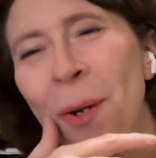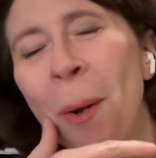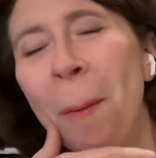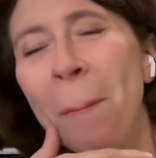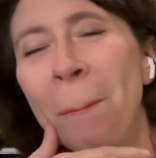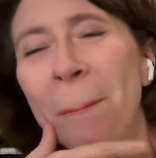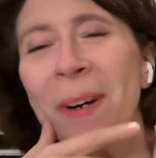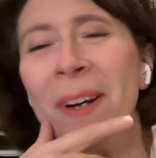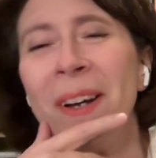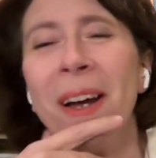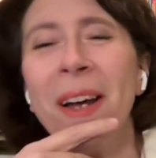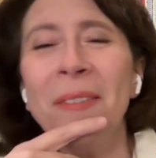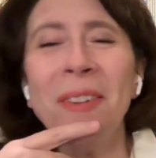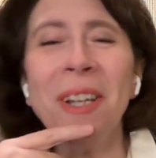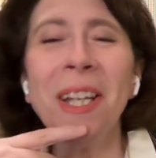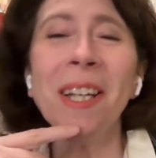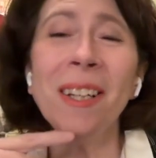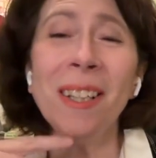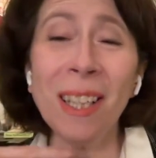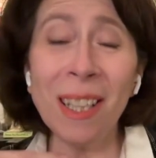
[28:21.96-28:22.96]
But I
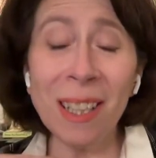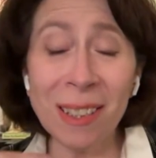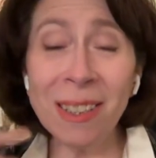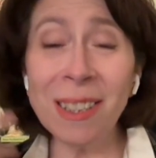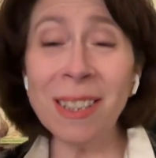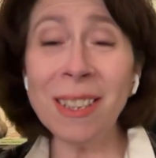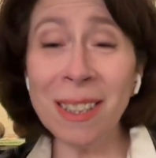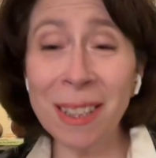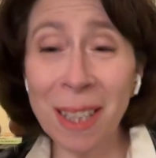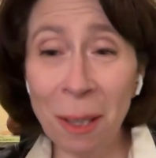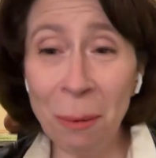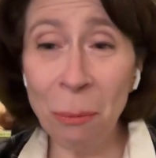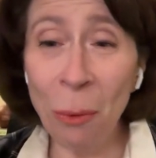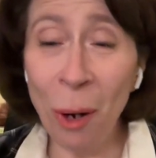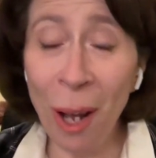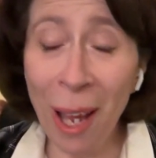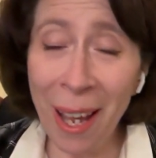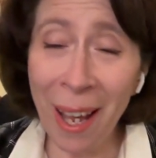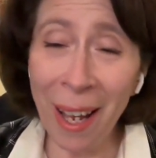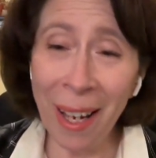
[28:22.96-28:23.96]
mean, in the same
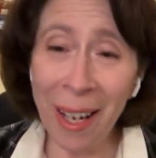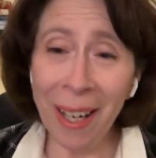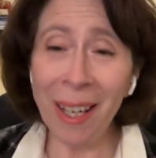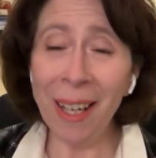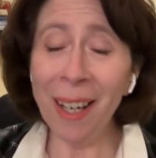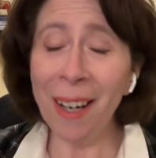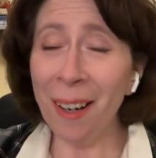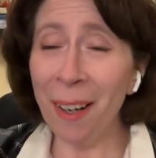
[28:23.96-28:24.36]
way,